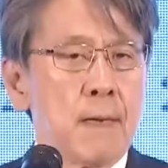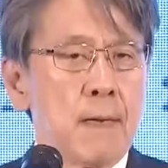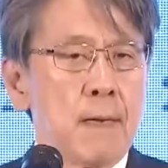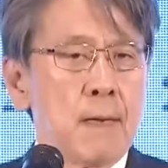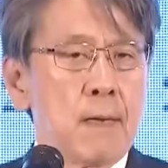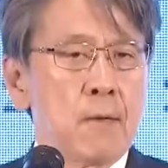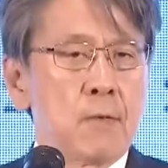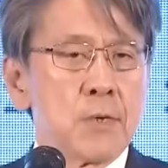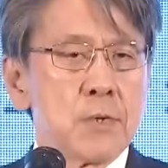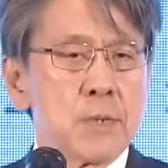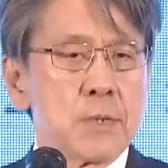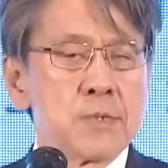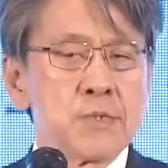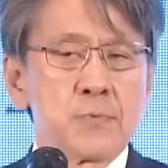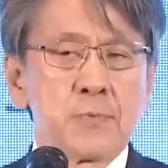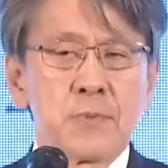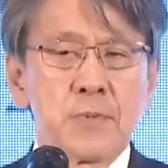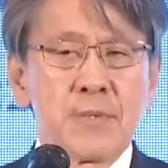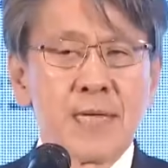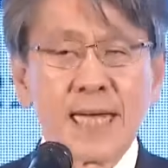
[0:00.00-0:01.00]
or
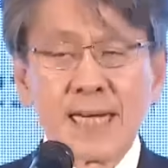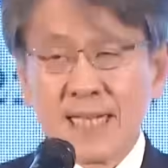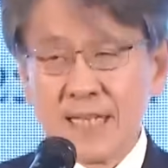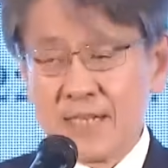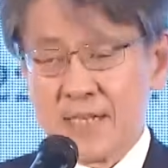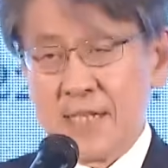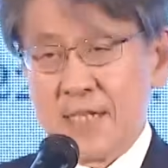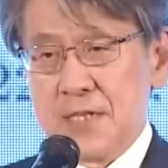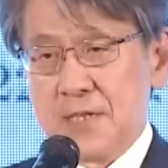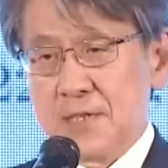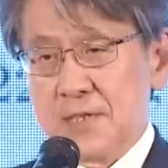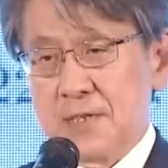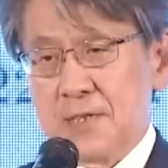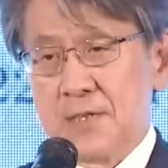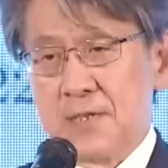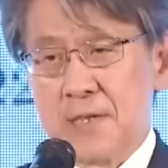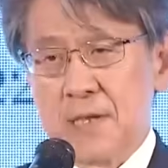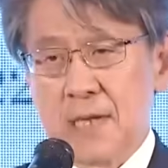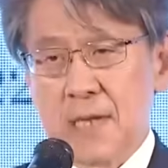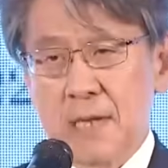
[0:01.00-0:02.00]

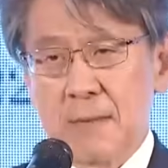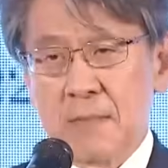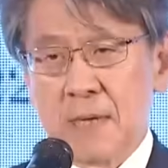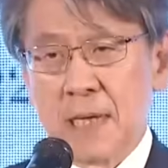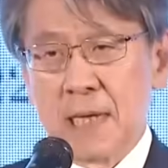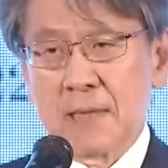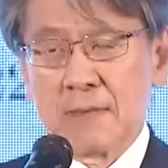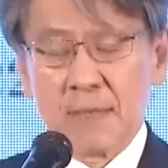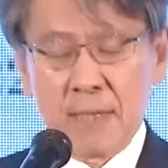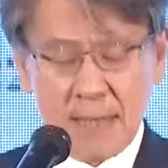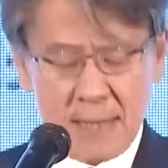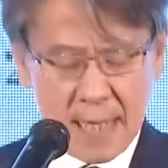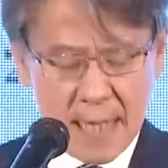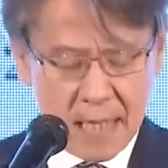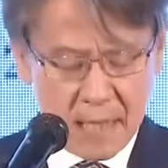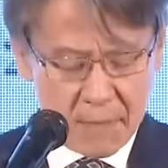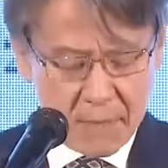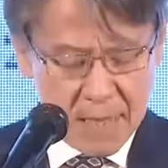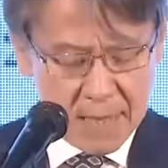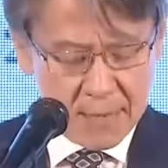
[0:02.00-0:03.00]
solidarities among the
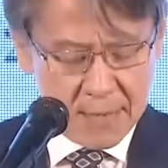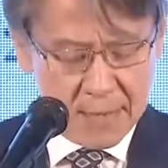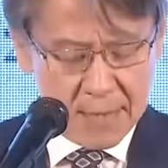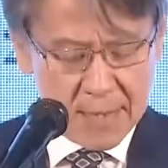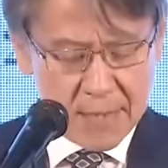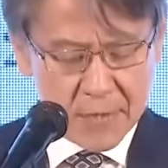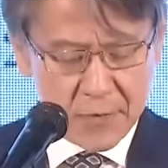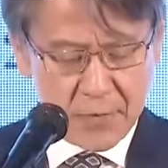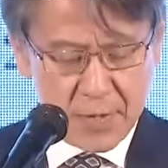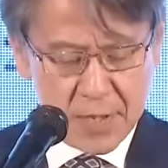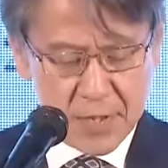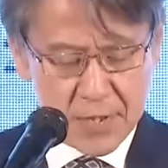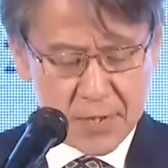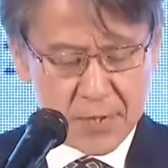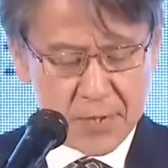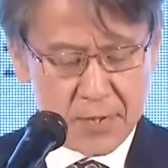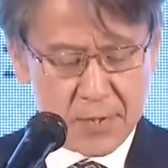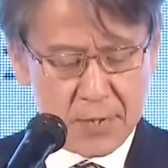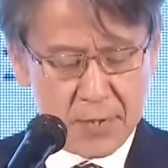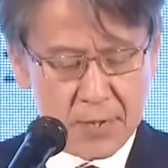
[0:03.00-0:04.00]
like-minded
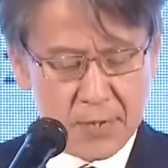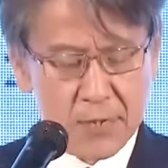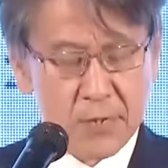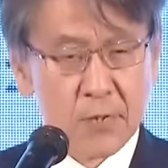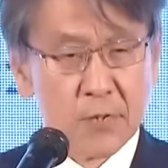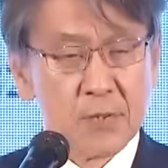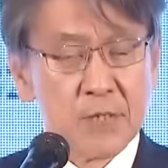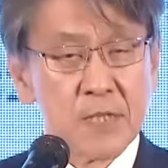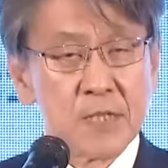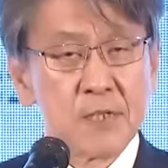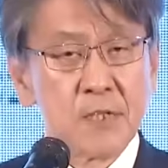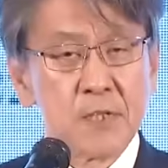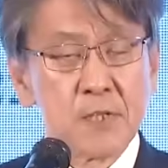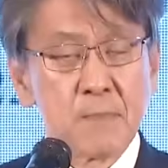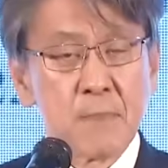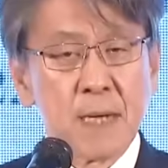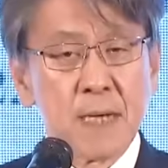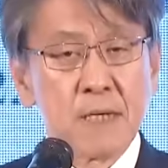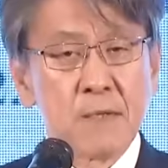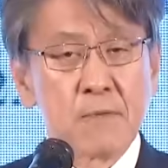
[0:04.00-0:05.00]
countries. So this is
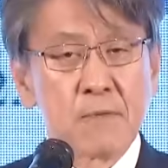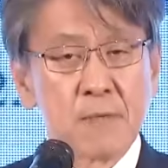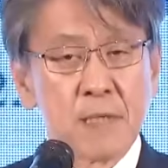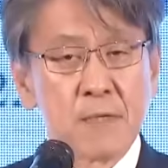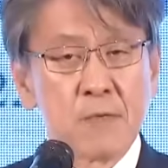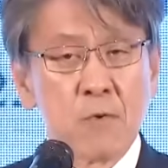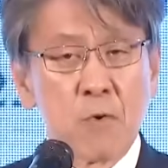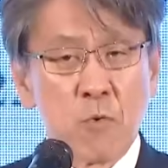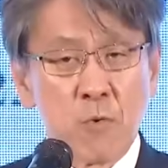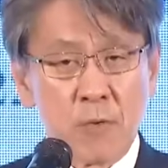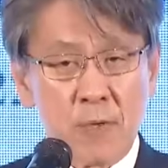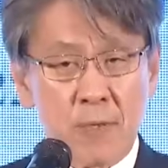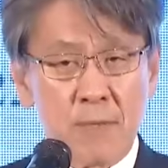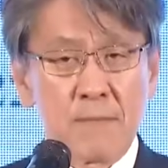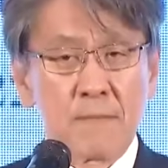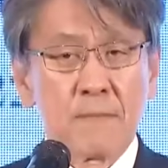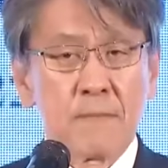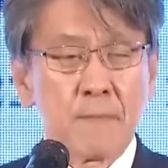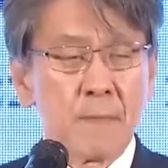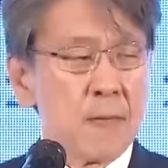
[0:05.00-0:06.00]
my great honor,
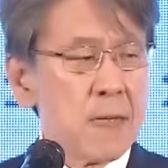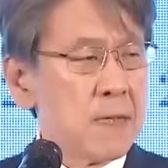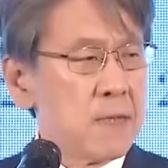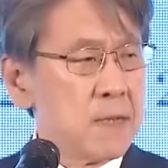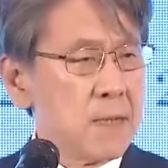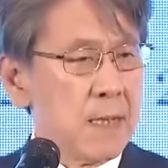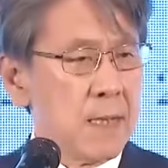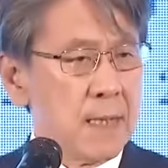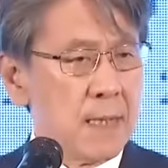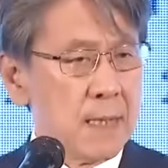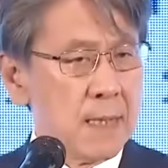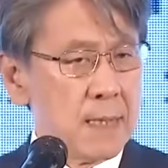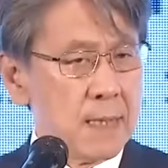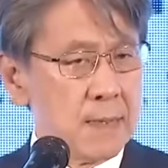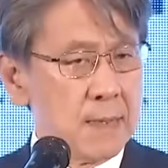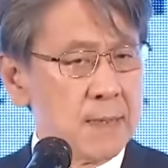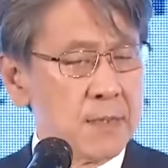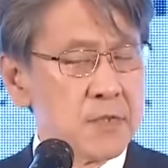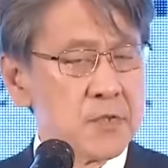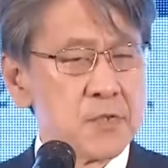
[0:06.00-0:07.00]

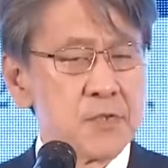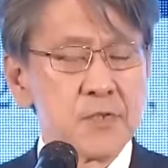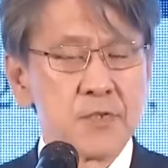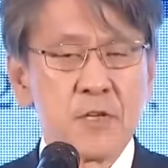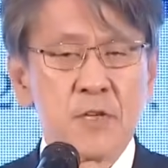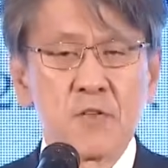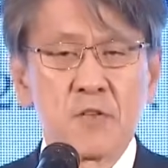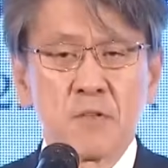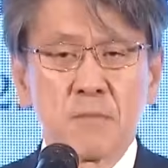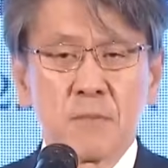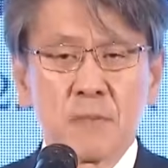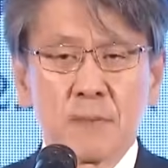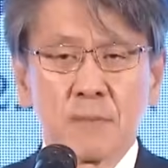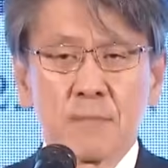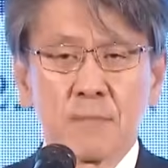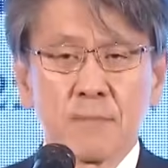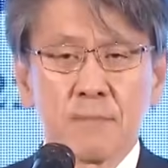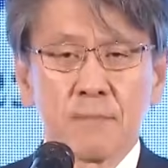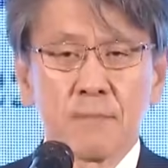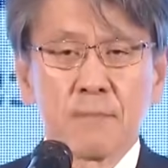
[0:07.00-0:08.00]
ladies and gentlemen,
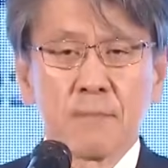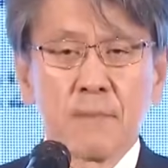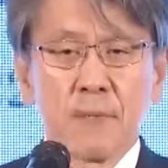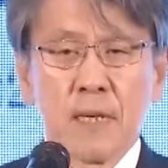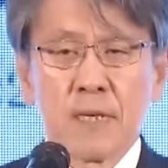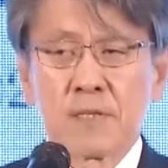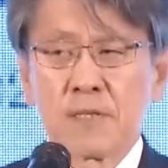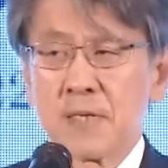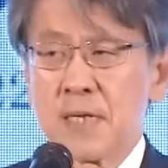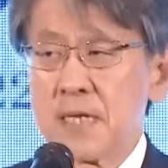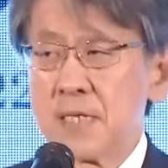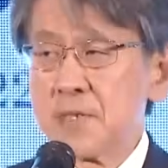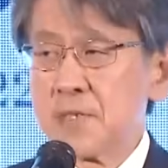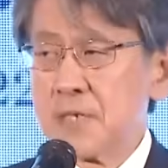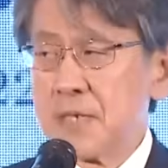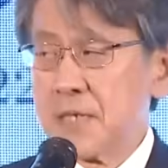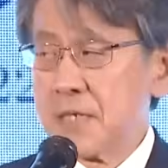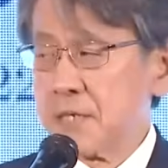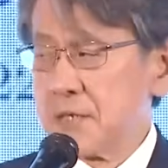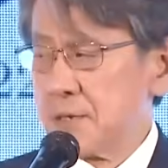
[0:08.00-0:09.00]

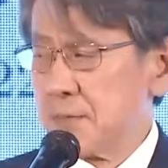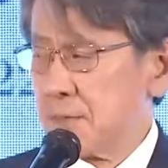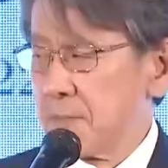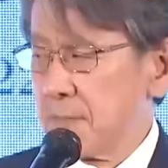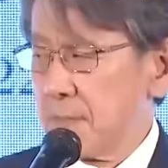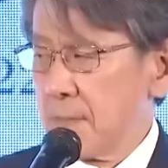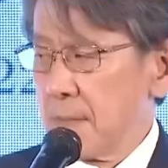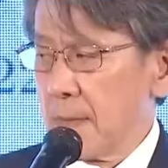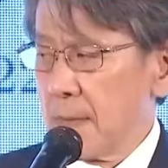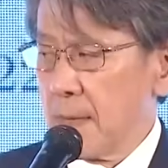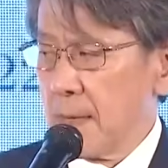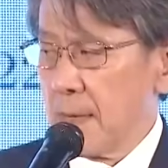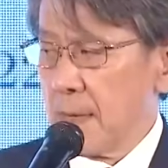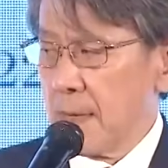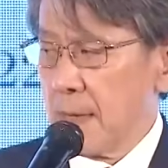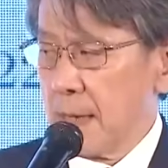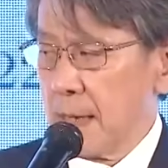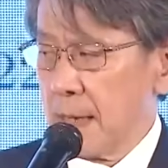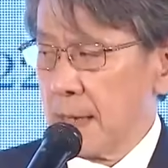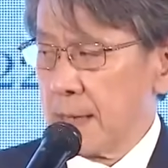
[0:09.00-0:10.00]
excellencies,
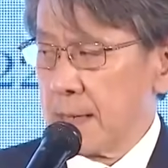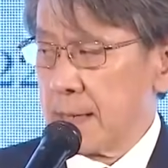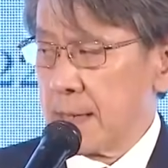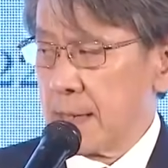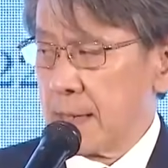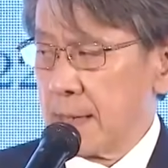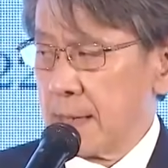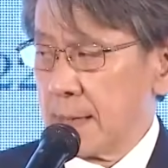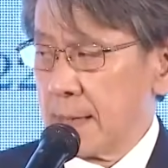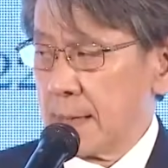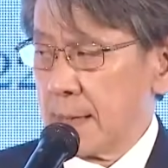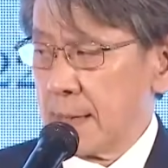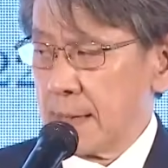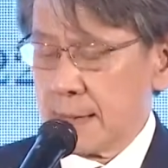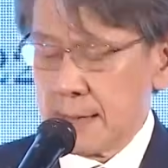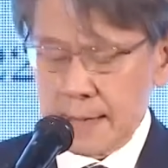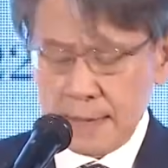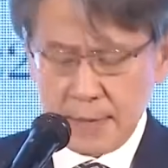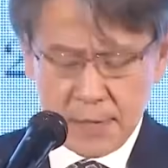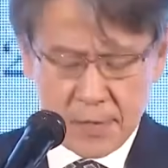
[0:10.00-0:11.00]
and
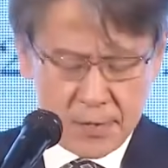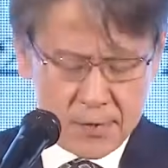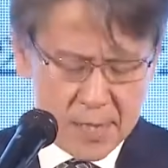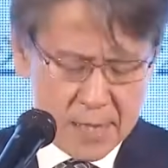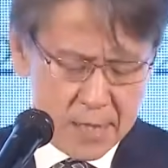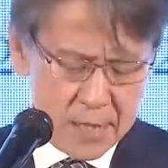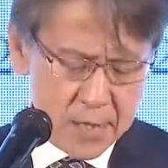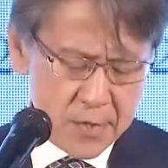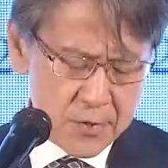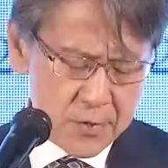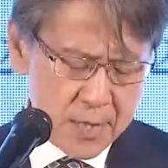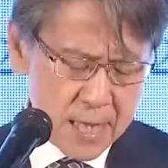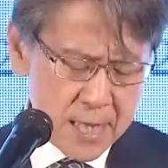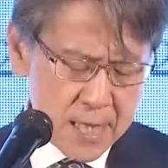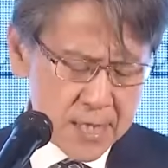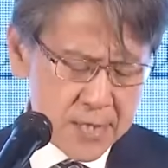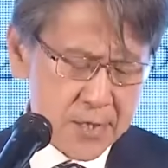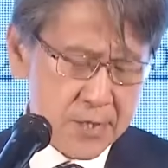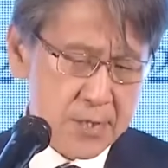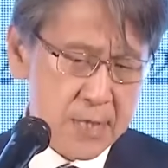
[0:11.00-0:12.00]
distinguished
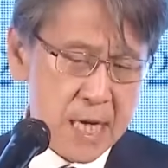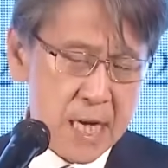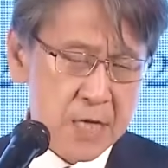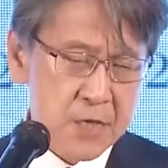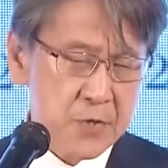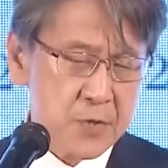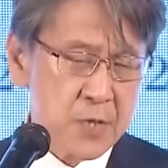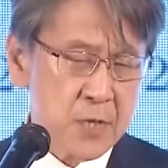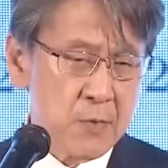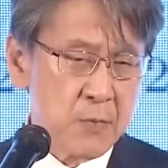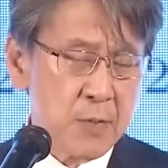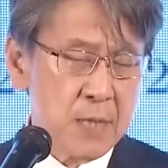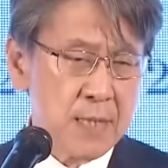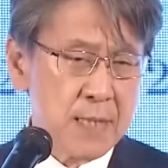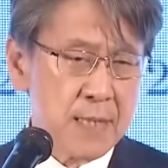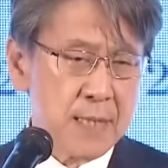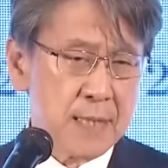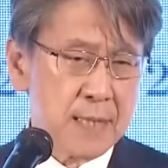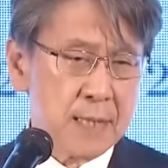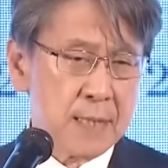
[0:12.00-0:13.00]
guests. Actually, we